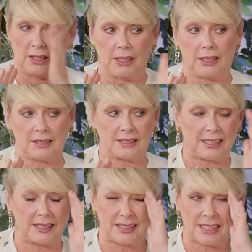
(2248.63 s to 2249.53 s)
he can
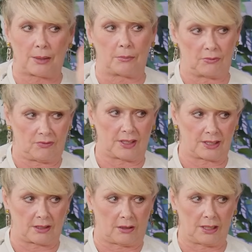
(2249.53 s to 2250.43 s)
see some of this
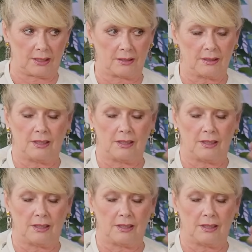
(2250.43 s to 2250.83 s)
side.